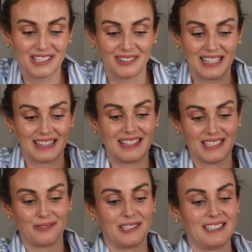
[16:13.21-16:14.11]
so, like,
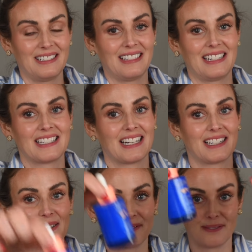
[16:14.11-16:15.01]
this one is
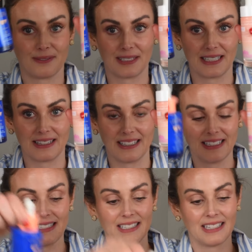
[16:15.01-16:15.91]
kind of like
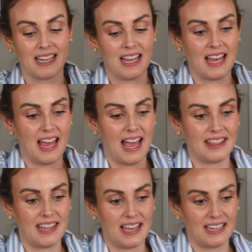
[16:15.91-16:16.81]
this.
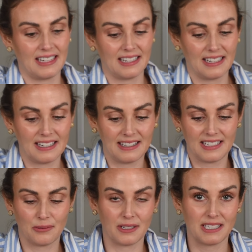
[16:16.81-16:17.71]
And then
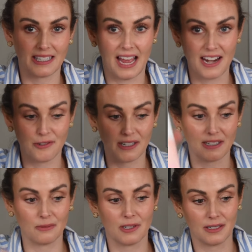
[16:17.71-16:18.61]
this one is the
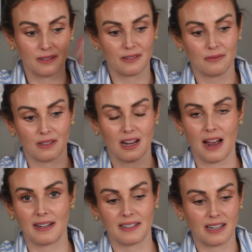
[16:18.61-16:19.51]
hydrating one,
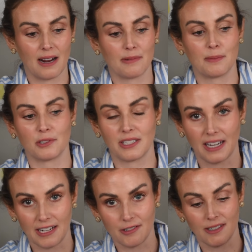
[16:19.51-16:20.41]
kind of comparable to the
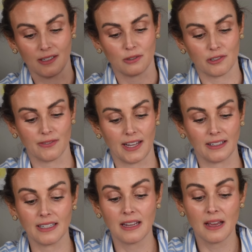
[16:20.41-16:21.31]
hydrating Ultra
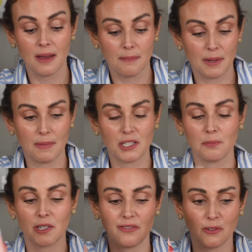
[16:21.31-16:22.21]
Violette, but much
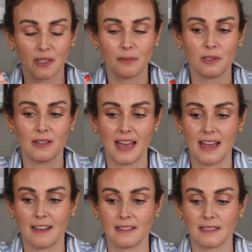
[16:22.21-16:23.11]
more affordable
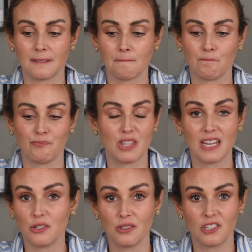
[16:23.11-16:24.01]
and they
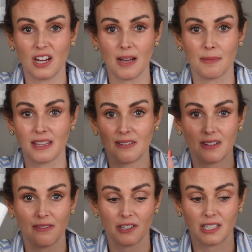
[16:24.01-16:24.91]
do the job and they've
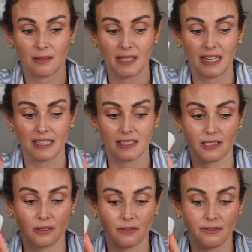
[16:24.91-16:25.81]
never stung my eyes.
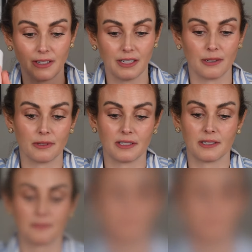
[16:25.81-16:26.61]
So, very good ones.